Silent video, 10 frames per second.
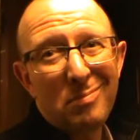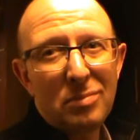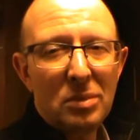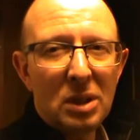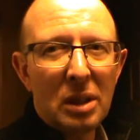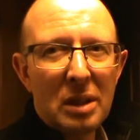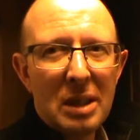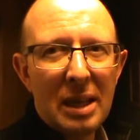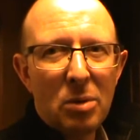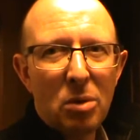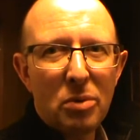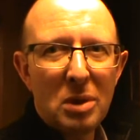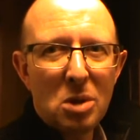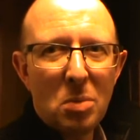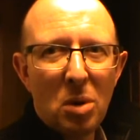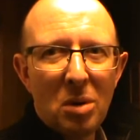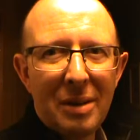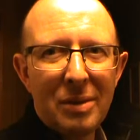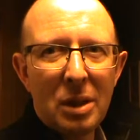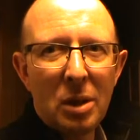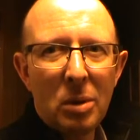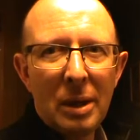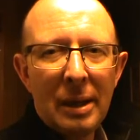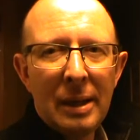you've got to take the rough with the smooth, haven't you?